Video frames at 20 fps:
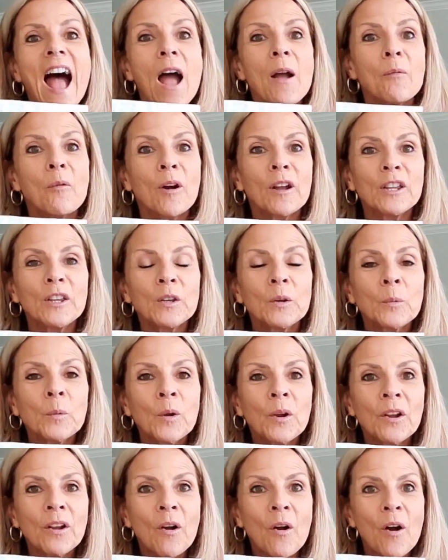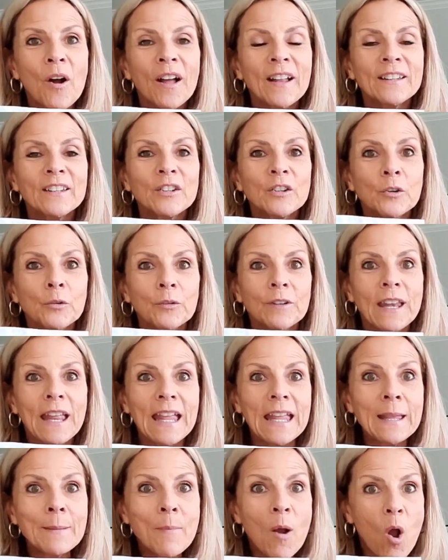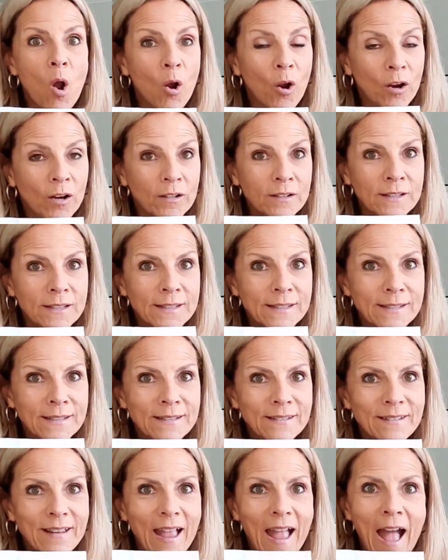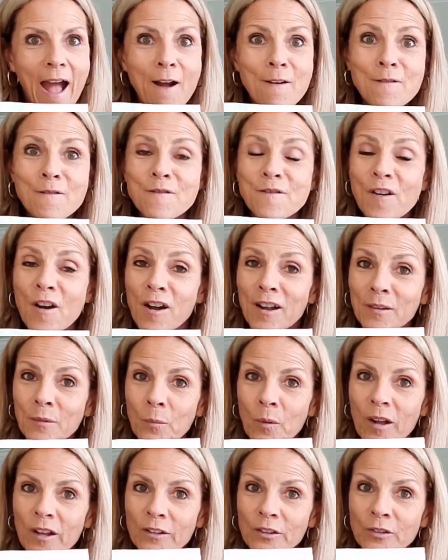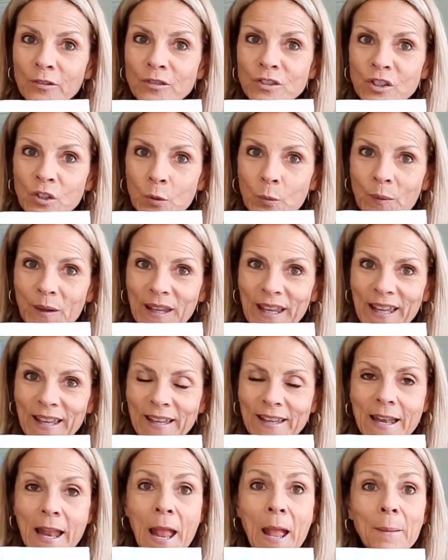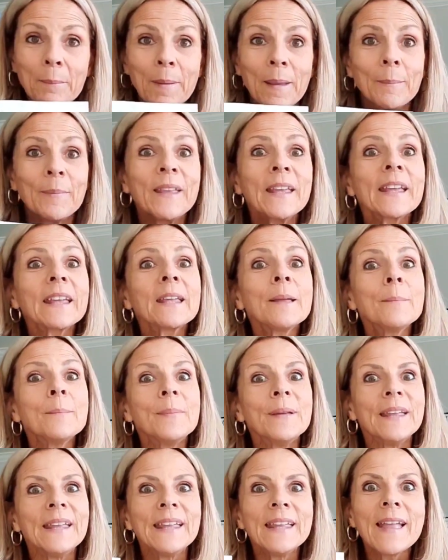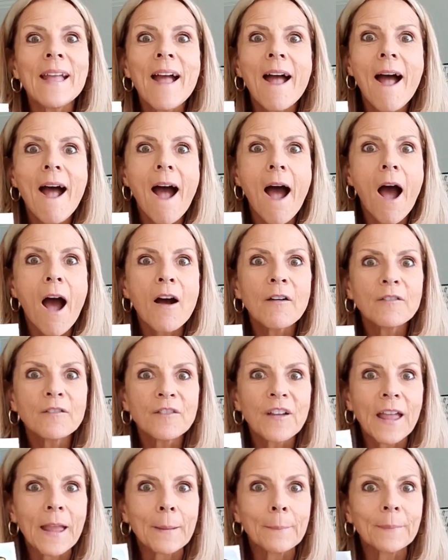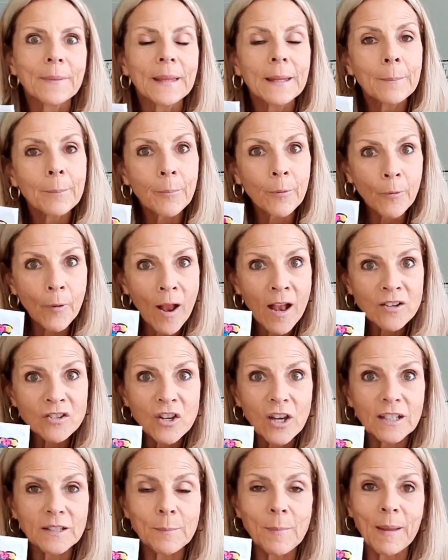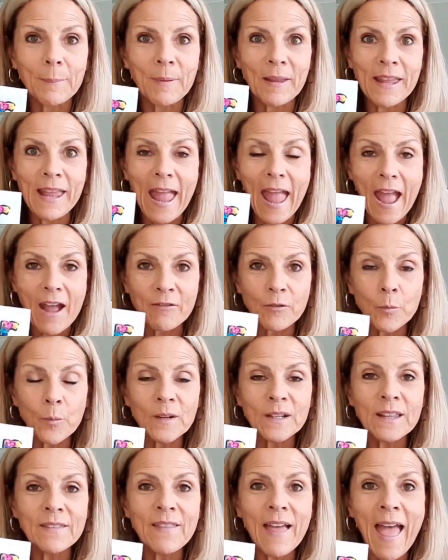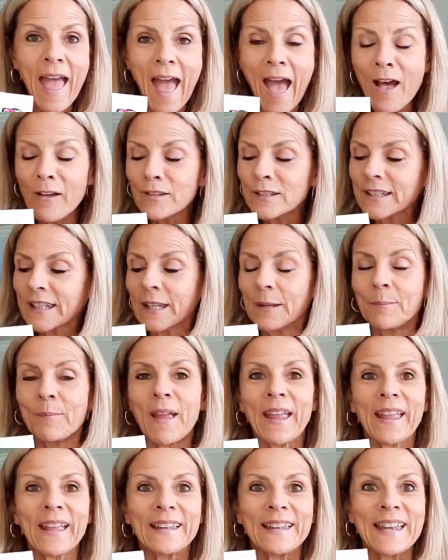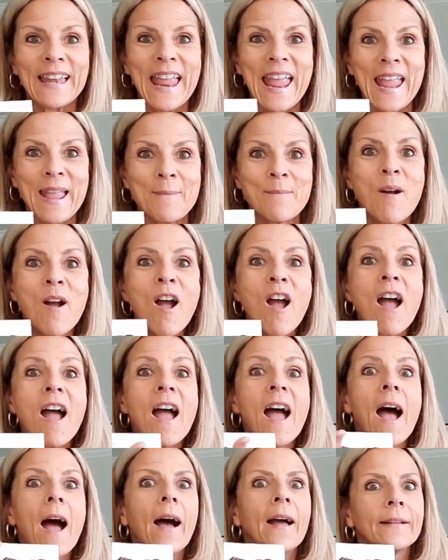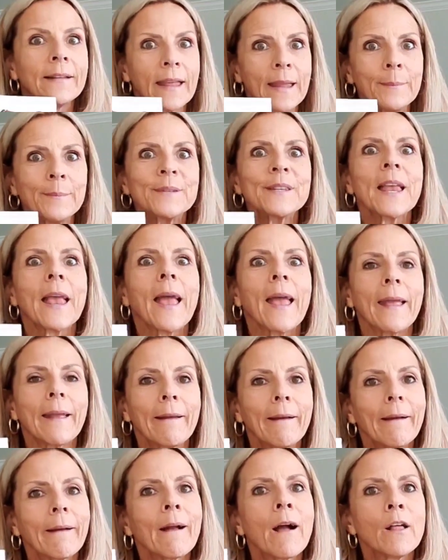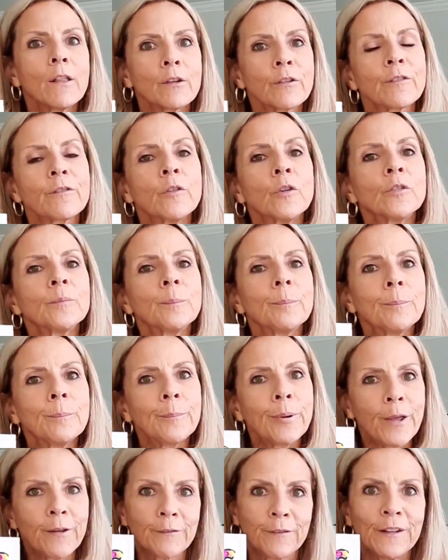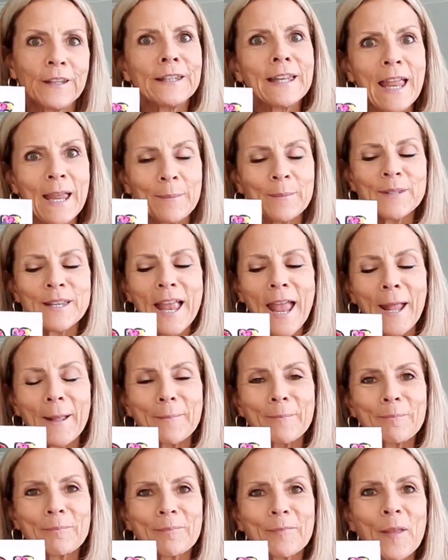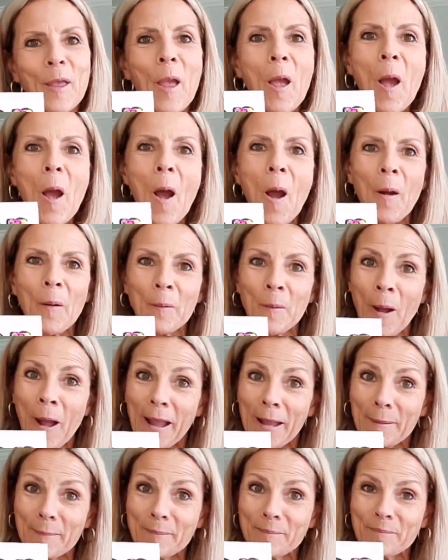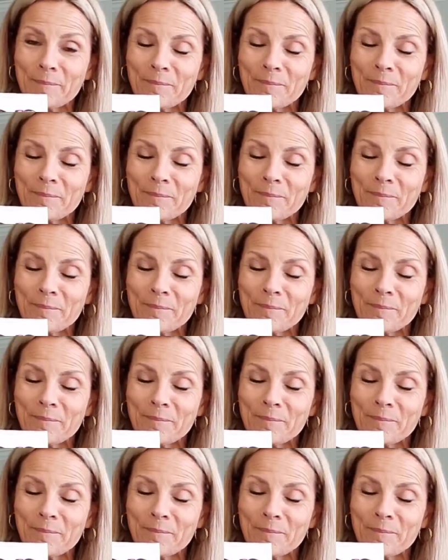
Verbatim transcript: I want you to work on your name art. Have fun while you're doing it. Maybe it can be a family project. Maybe everyone in the house can make a name, a name tag, colorful, puffy name tag. All right,